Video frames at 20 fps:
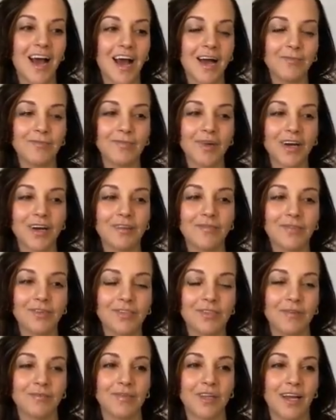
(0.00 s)
I'm ready for
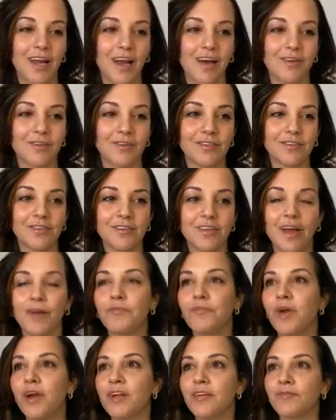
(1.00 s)
something else,
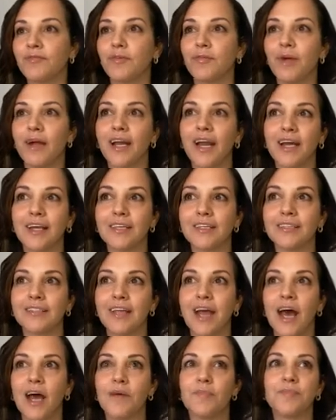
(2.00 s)
I'm ready for my next
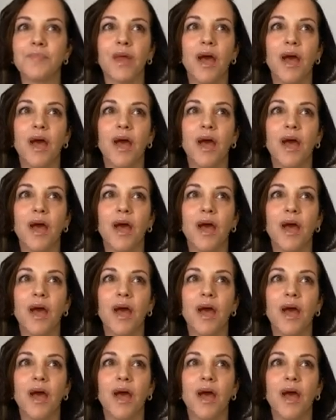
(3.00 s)
step,